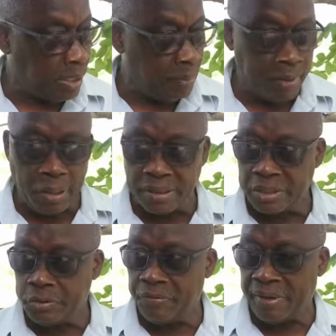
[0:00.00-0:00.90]
because in
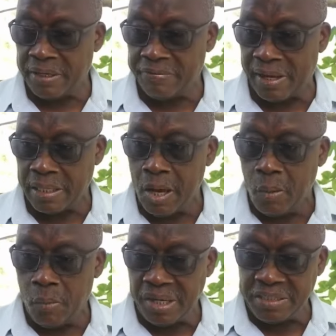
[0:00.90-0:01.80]
truth and in fact,
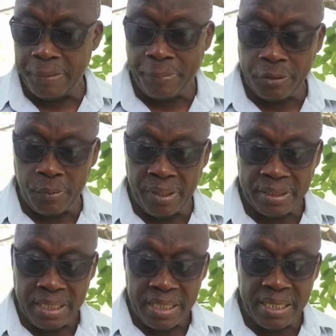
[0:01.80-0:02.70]
what these people are doing
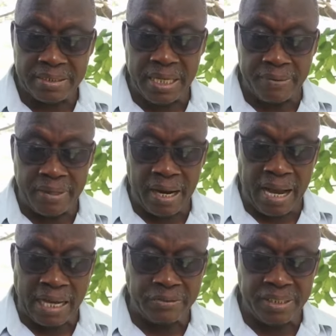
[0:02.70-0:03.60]
is that they are
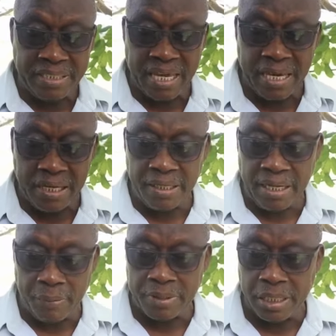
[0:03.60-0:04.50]
actually taking good
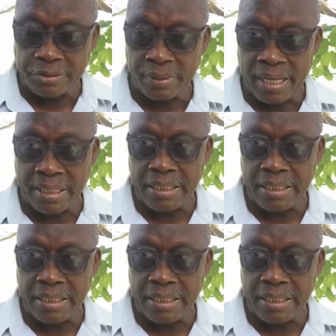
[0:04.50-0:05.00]
agricultural land.